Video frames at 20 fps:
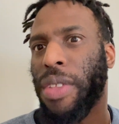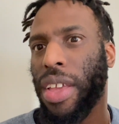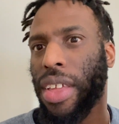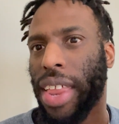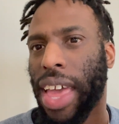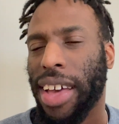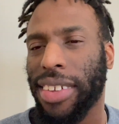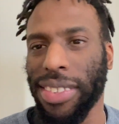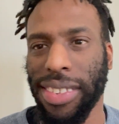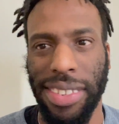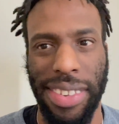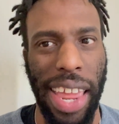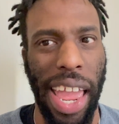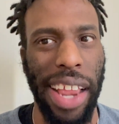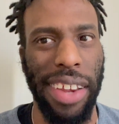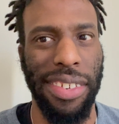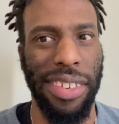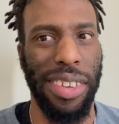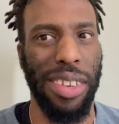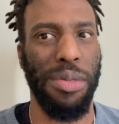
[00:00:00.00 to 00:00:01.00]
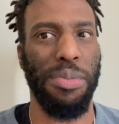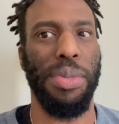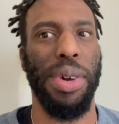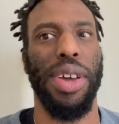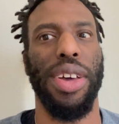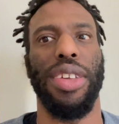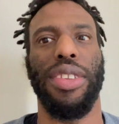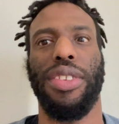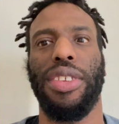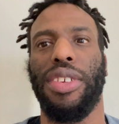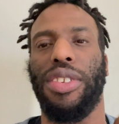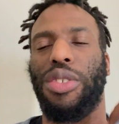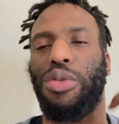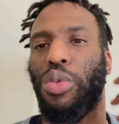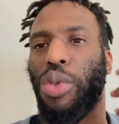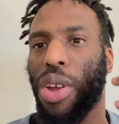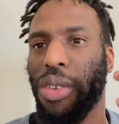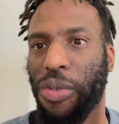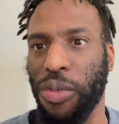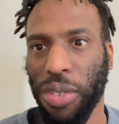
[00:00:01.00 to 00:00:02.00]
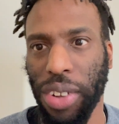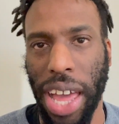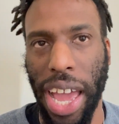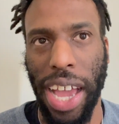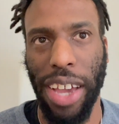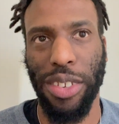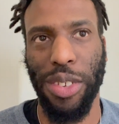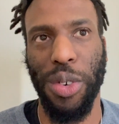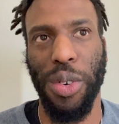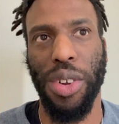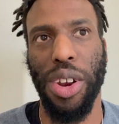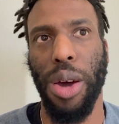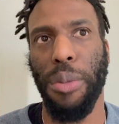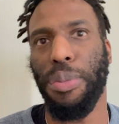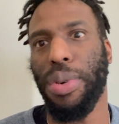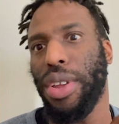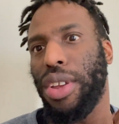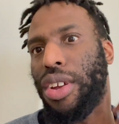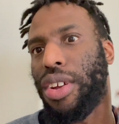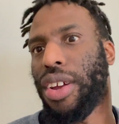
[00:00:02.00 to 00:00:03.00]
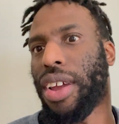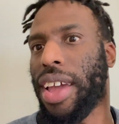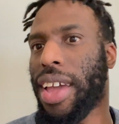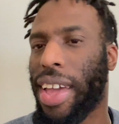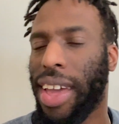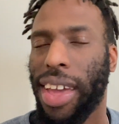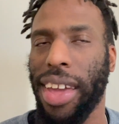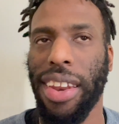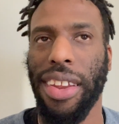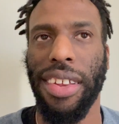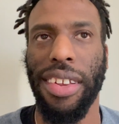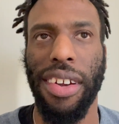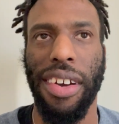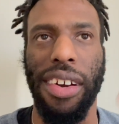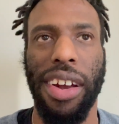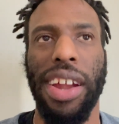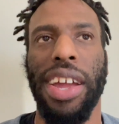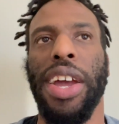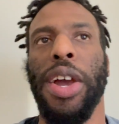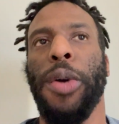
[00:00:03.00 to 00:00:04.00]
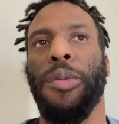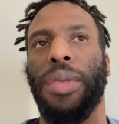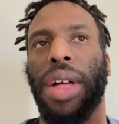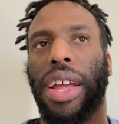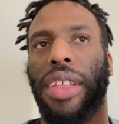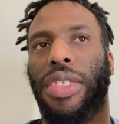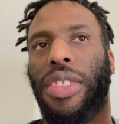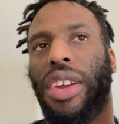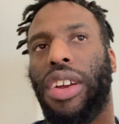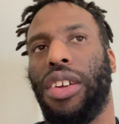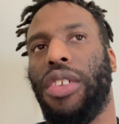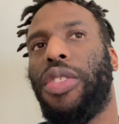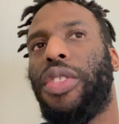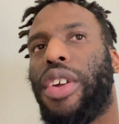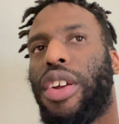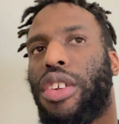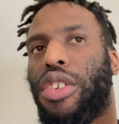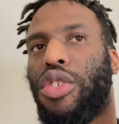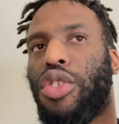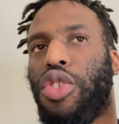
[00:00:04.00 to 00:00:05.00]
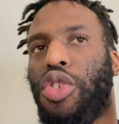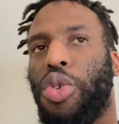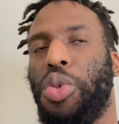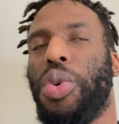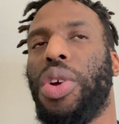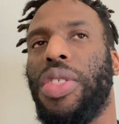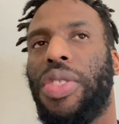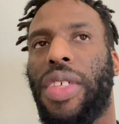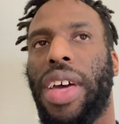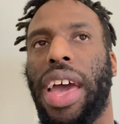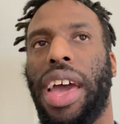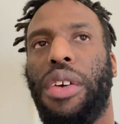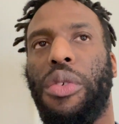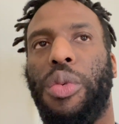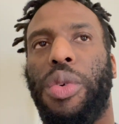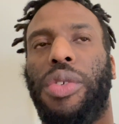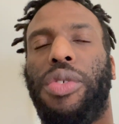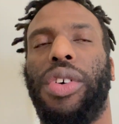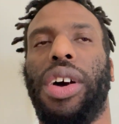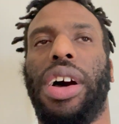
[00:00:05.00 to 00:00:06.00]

hesitation because there's red flags going up in your head and your heart. Like, they're doing that with